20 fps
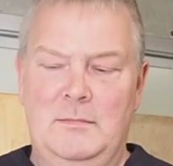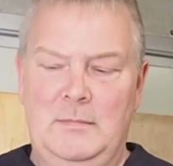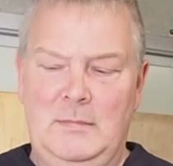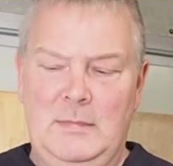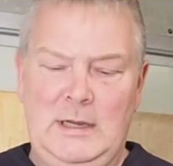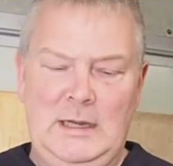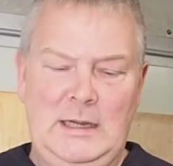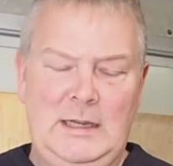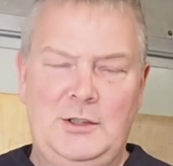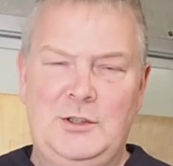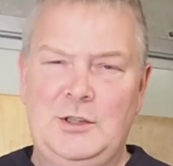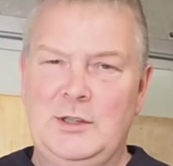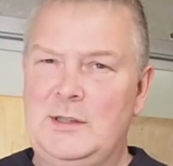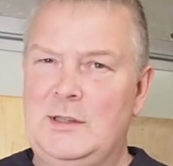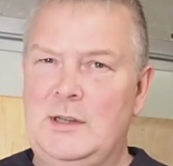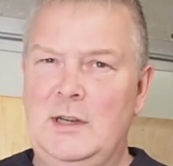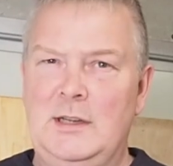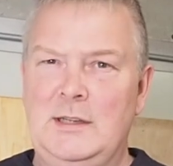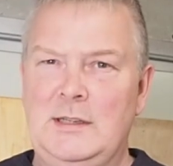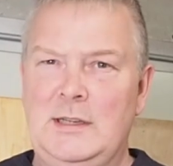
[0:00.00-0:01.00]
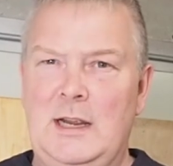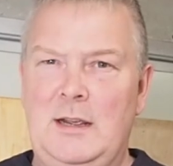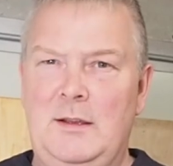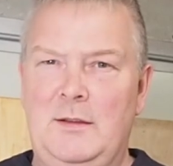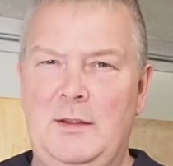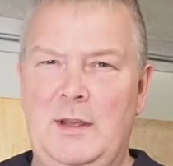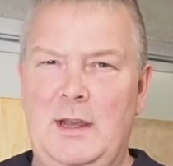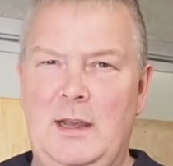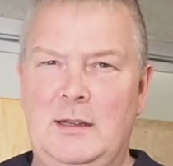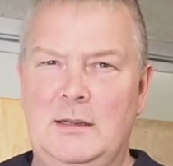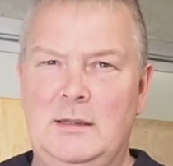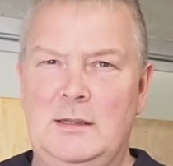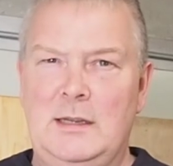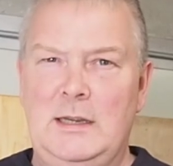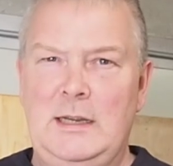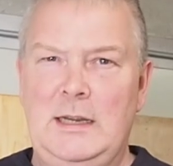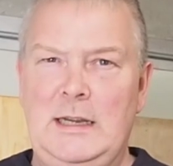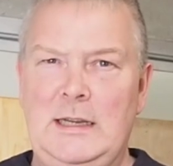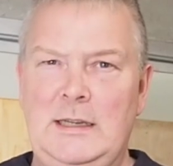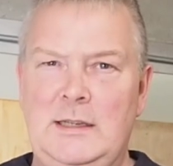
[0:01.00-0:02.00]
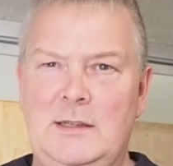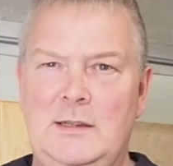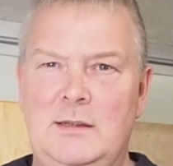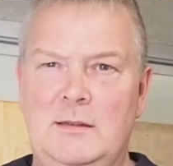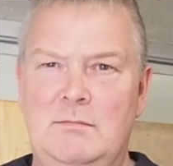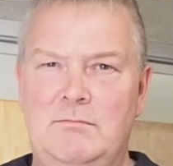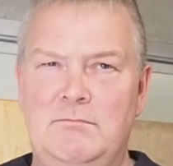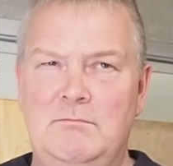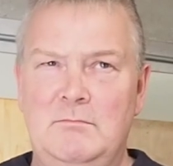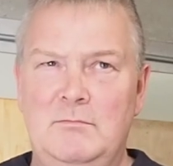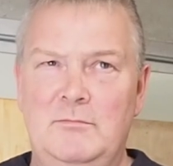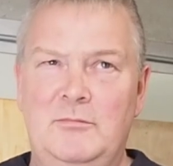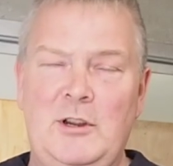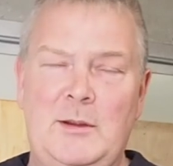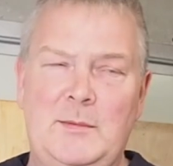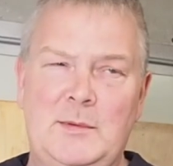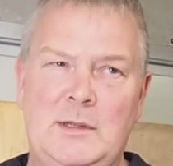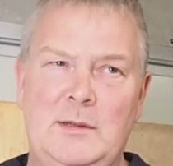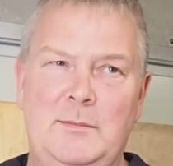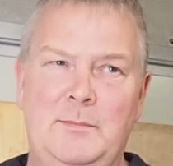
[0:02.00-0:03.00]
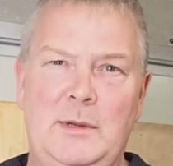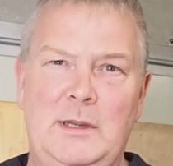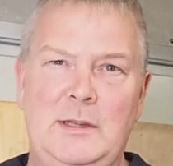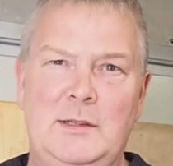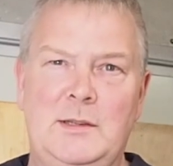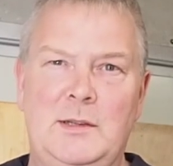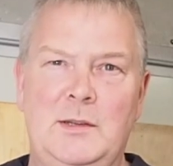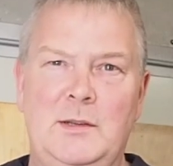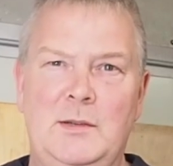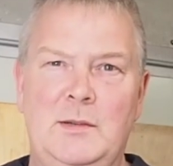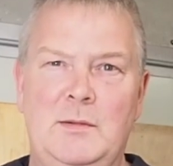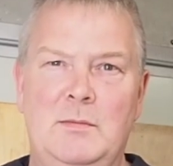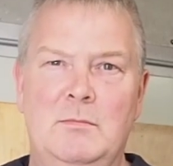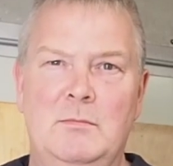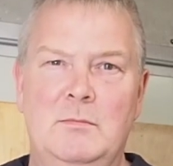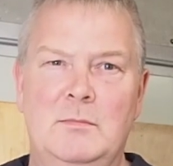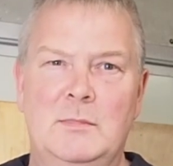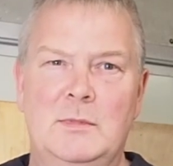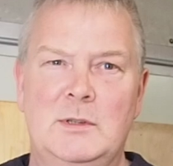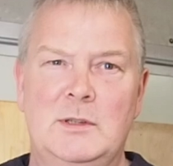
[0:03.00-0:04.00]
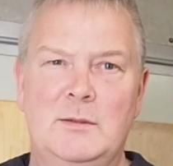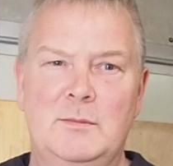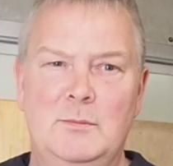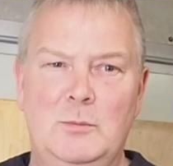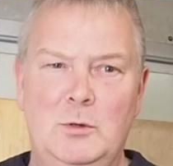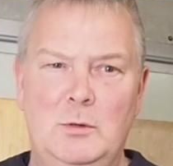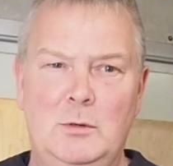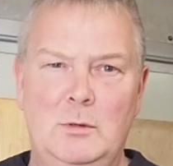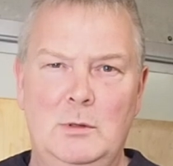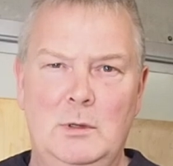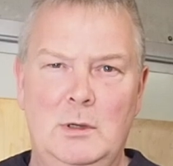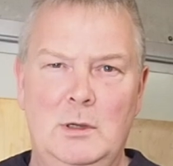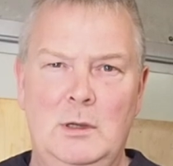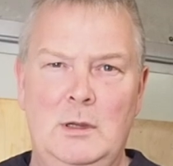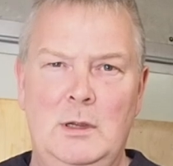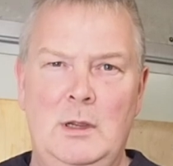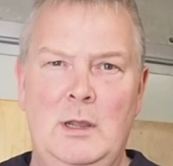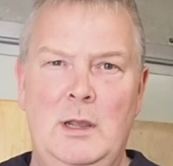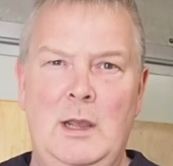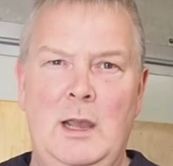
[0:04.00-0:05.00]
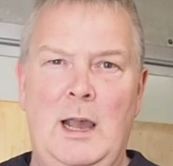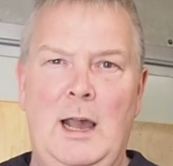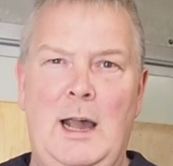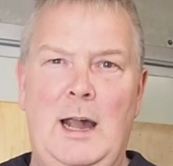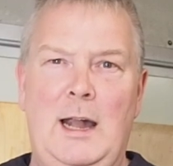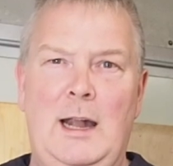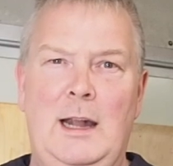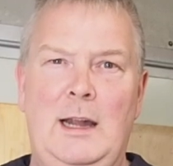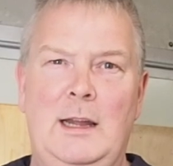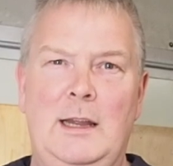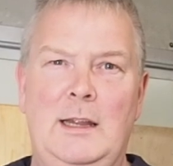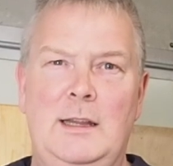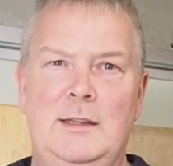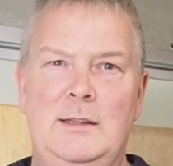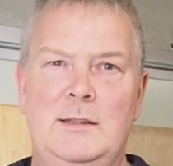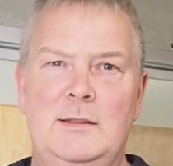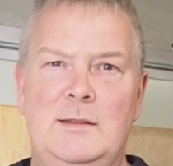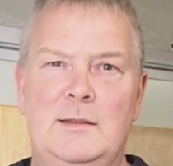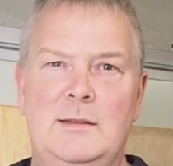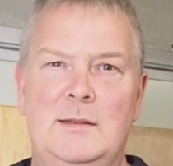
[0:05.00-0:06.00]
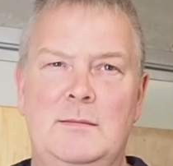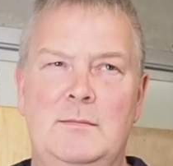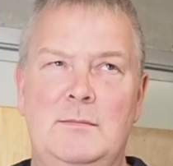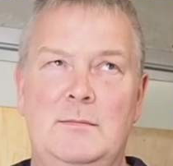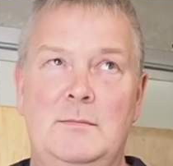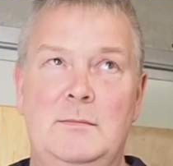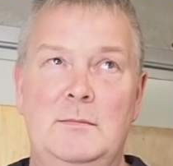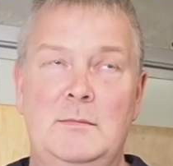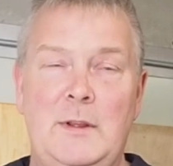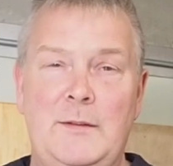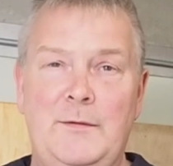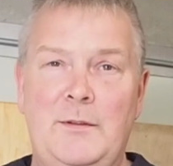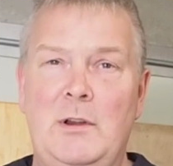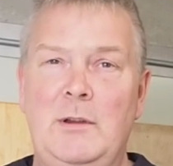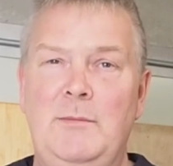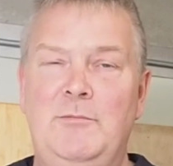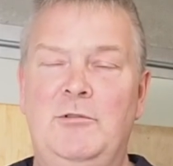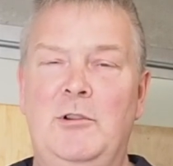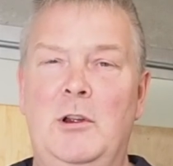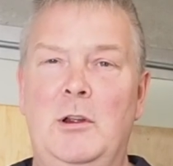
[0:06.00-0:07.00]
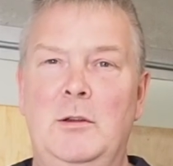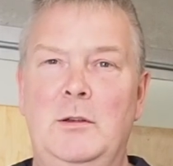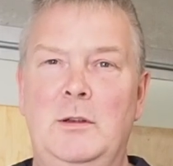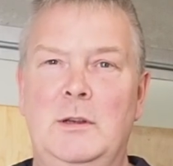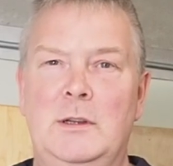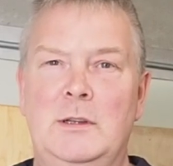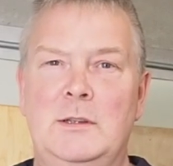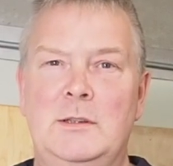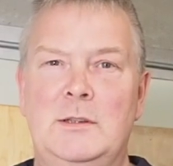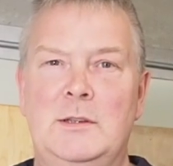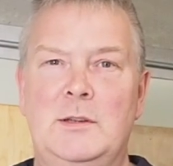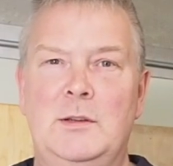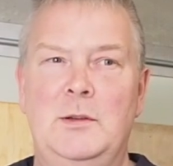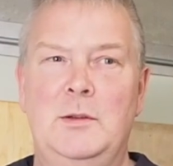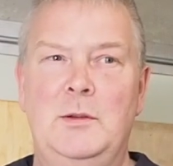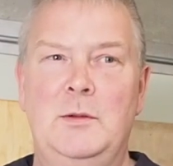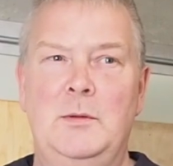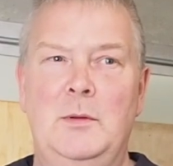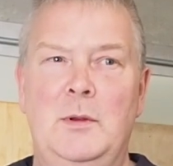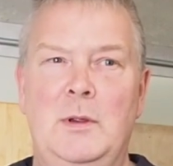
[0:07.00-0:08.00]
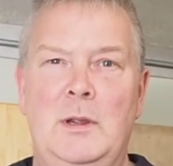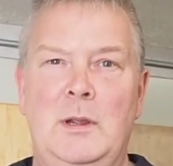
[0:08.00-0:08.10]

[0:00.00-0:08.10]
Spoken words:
it just turns out that it's perhaps a bit too small, and they're very prone to